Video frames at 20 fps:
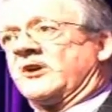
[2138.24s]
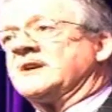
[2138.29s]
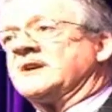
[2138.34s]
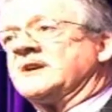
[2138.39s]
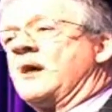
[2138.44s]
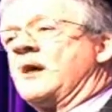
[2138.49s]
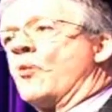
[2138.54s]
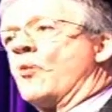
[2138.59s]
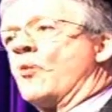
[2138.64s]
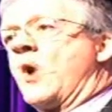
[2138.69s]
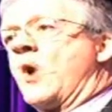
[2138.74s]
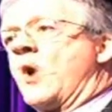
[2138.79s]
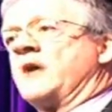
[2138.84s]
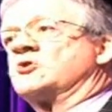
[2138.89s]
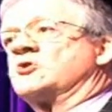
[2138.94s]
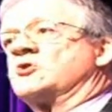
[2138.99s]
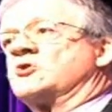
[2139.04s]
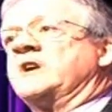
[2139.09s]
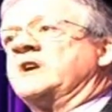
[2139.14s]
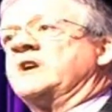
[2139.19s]
one
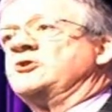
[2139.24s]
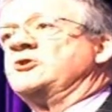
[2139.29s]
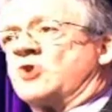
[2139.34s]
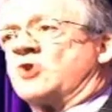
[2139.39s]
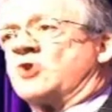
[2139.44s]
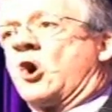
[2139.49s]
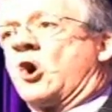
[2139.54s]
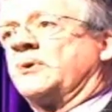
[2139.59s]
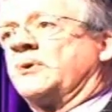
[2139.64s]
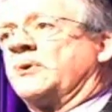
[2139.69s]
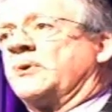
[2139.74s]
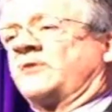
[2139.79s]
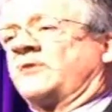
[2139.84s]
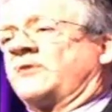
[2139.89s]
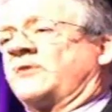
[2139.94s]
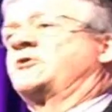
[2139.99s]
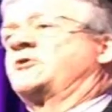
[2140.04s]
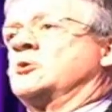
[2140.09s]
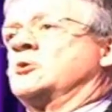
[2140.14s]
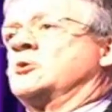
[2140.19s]
green job costs
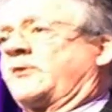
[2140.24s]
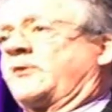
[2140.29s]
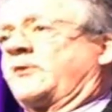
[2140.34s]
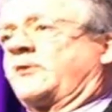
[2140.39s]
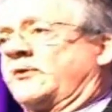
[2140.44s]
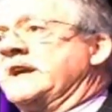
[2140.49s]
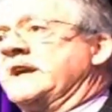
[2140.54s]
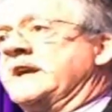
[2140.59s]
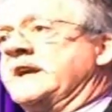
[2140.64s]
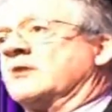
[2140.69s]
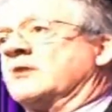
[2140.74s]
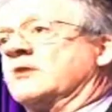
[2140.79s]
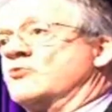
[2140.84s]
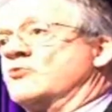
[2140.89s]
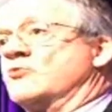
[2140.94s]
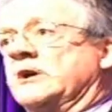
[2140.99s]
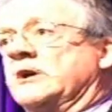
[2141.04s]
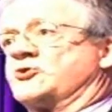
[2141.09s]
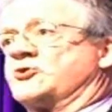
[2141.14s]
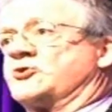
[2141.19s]
two or three real
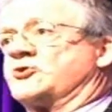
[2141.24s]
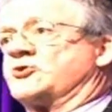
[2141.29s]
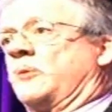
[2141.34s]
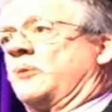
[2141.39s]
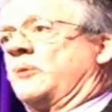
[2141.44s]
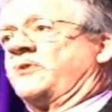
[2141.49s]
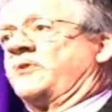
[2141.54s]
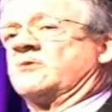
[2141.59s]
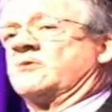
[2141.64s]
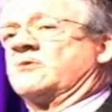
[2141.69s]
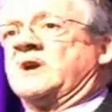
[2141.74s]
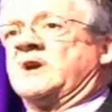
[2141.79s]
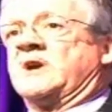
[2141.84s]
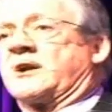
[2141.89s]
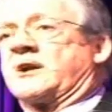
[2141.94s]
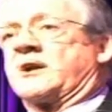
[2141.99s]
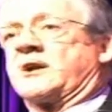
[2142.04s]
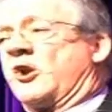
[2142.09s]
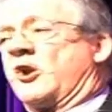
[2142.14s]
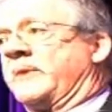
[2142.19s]
jobs in the real
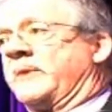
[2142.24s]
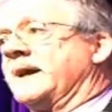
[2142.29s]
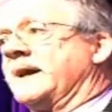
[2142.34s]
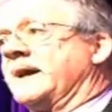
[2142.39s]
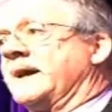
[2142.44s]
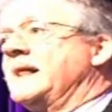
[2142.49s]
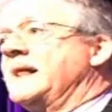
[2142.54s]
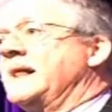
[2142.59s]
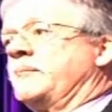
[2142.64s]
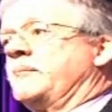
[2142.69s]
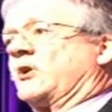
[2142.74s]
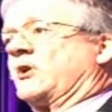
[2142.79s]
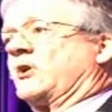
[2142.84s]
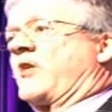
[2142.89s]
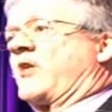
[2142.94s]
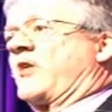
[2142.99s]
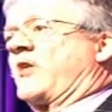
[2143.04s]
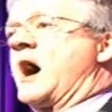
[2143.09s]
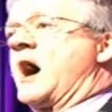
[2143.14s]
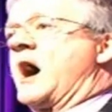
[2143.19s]
economy because the
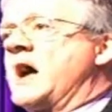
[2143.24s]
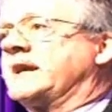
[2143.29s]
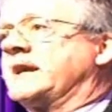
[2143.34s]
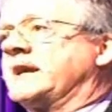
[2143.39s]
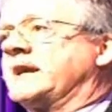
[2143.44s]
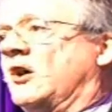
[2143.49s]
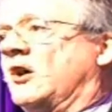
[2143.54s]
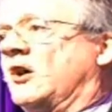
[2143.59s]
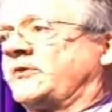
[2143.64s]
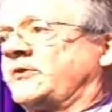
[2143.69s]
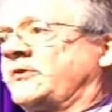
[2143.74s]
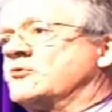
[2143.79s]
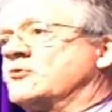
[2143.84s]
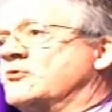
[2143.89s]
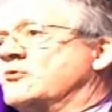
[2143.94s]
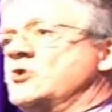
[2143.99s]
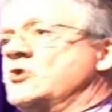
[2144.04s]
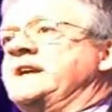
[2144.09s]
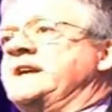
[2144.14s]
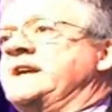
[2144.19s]
high cost of
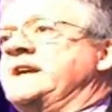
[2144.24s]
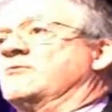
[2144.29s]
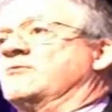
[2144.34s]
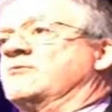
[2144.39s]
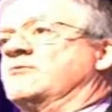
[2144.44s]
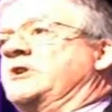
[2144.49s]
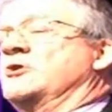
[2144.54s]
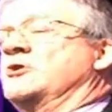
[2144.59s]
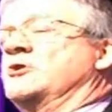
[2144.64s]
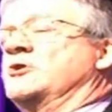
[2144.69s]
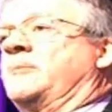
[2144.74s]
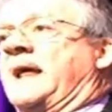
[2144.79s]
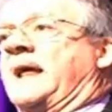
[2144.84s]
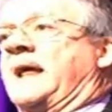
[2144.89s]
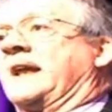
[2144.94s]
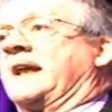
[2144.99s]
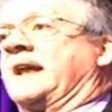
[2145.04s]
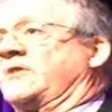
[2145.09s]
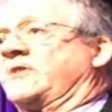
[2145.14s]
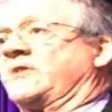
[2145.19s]
green renewable
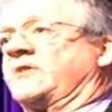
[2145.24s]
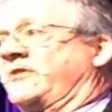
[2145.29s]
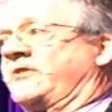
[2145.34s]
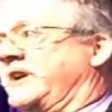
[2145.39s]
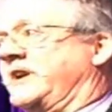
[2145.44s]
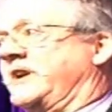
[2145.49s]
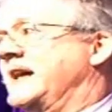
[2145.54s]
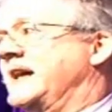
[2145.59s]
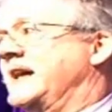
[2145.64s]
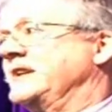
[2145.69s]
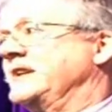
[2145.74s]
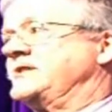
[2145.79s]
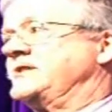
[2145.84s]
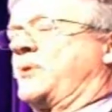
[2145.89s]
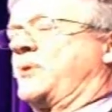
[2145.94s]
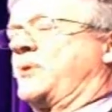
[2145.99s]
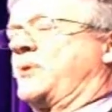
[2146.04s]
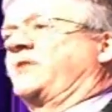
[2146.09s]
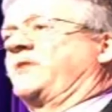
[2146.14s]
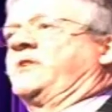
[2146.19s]
electricity
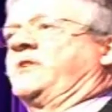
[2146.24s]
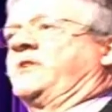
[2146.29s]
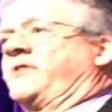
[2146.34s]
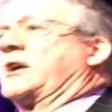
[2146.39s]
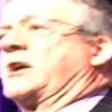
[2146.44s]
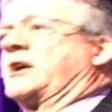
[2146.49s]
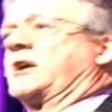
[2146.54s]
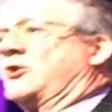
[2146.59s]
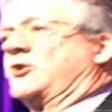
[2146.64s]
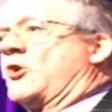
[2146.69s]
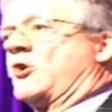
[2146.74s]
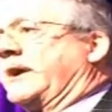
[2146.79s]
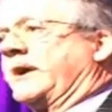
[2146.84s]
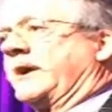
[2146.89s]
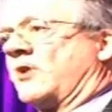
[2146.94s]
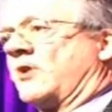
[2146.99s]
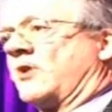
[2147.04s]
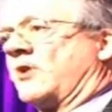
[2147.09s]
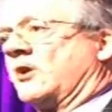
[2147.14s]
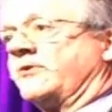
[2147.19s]
depresses economic
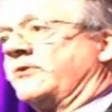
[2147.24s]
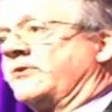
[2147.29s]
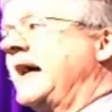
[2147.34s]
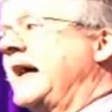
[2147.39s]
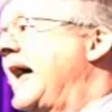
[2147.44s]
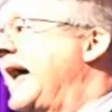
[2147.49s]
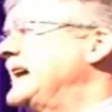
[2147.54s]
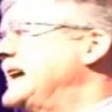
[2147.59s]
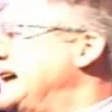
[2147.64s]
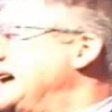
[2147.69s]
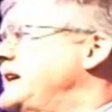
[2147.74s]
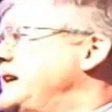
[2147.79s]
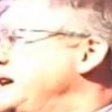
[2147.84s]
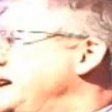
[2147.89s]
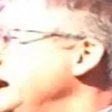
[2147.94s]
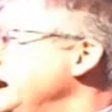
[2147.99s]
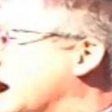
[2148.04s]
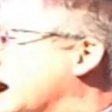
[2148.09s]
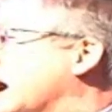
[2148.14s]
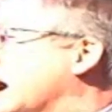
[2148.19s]
growth. And in any
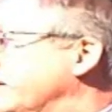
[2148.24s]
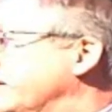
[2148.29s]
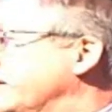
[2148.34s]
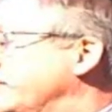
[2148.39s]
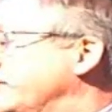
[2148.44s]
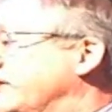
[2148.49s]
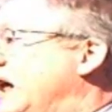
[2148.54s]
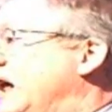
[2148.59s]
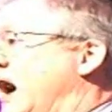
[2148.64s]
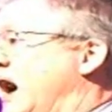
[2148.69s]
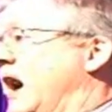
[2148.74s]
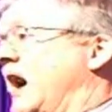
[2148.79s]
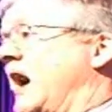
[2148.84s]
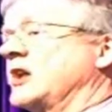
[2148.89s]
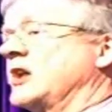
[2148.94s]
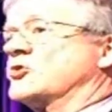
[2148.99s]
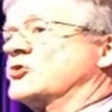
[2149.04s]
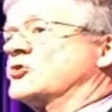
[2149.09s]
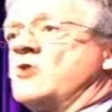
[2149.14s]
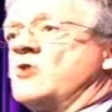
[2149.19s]
case, a
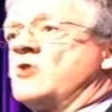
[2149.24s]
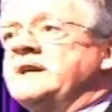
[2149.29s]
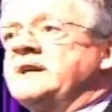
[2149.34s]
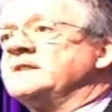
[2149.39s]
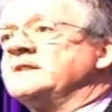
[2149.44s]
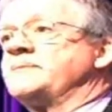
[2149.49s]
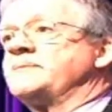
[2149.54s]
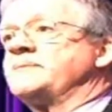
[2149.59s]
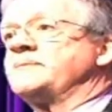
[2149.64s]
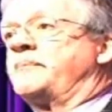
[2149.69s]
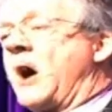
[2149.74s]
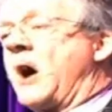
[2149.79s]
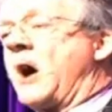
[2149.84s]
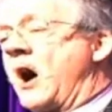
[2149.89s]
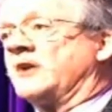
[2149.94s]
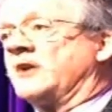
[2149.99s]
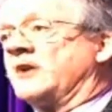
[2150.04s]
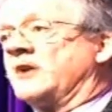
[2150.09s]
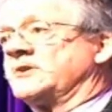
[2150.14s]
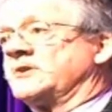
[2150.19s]
great part
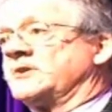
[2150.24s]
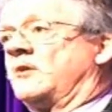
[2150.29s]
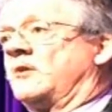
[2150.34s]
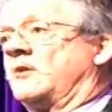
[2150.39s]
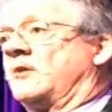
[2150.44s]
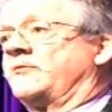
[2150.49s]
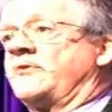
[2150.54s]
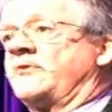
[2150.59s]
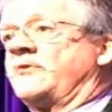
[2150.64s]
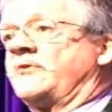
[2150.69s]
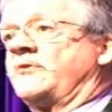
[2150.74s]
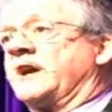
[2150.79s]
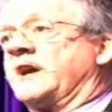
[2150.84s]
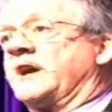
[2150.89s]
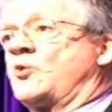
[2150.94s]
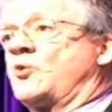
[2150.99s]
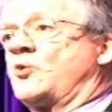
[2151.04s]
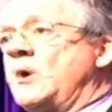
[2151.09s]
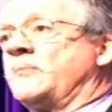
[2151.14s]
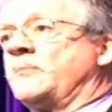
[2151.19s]
of the
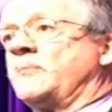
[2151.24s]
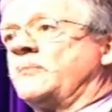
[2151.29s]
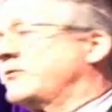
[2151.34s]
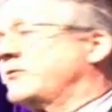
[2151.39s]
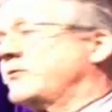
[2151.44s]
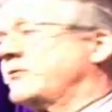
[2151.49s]
equipment for these